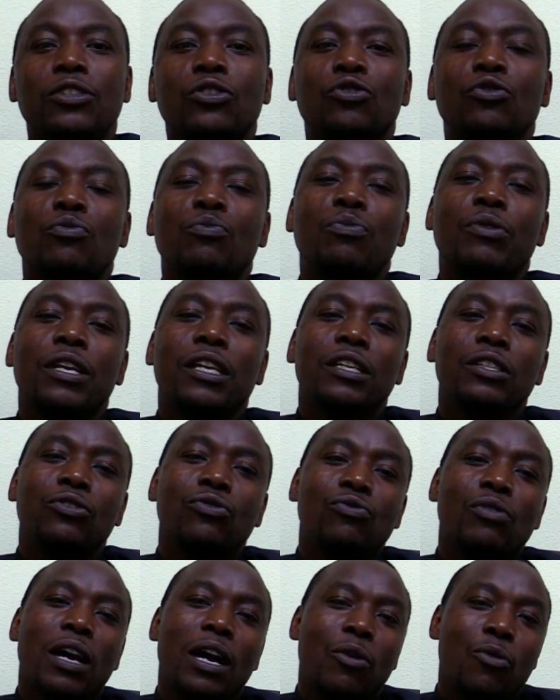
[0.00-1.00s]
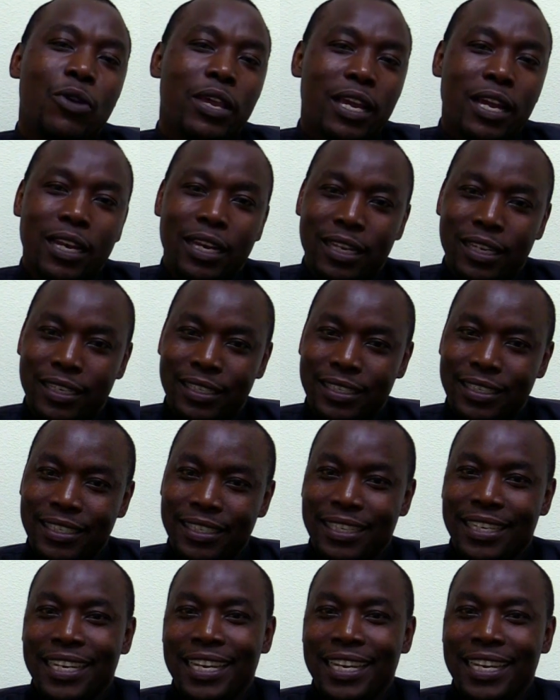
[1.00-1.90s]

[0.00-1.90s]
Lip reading: to bring to awareness